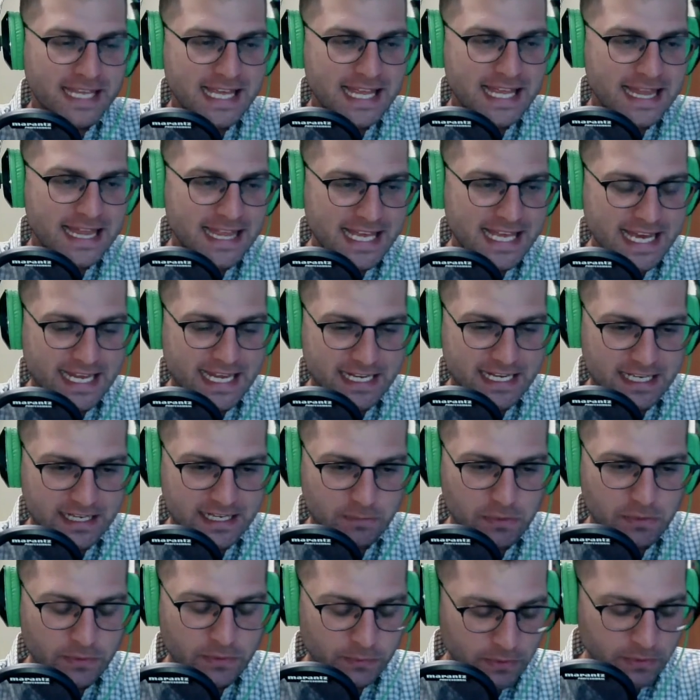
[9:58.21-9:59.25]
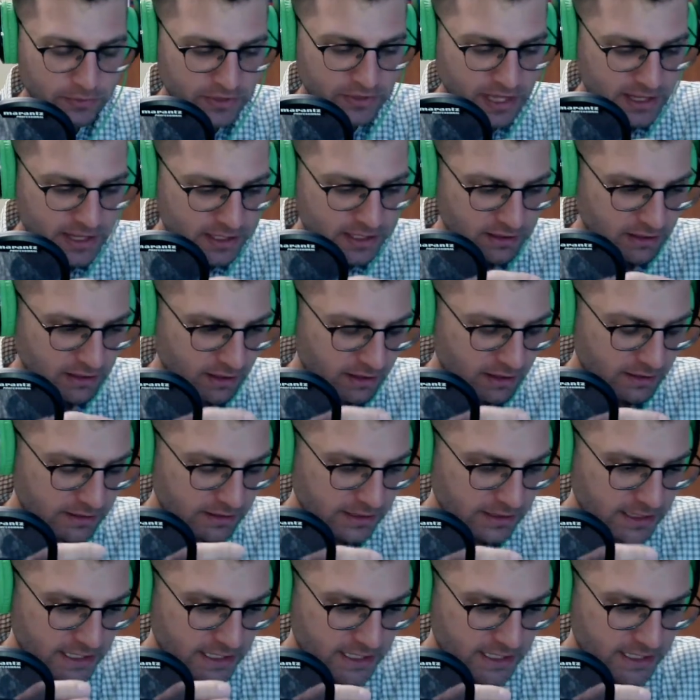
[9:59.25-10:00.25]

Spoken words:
that what was that thing called? The